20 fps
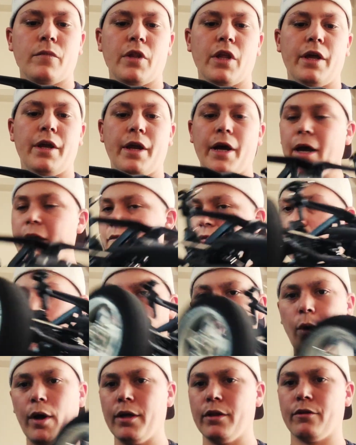And I have no
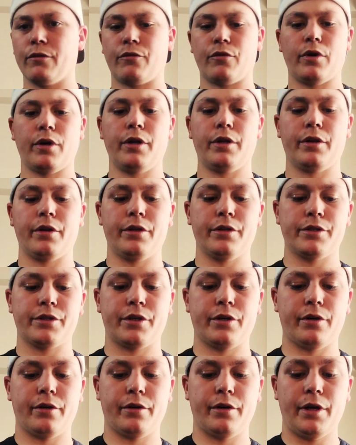weight in the front end of this
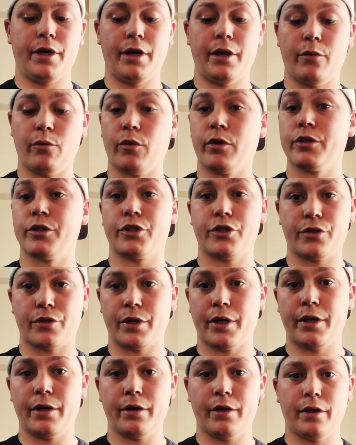car, and it runs
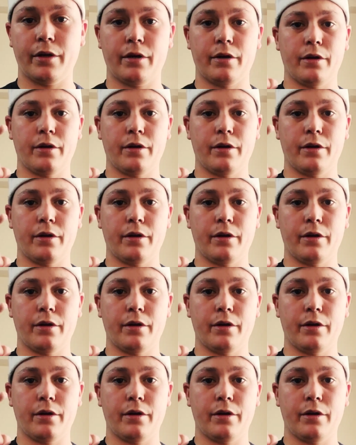straight.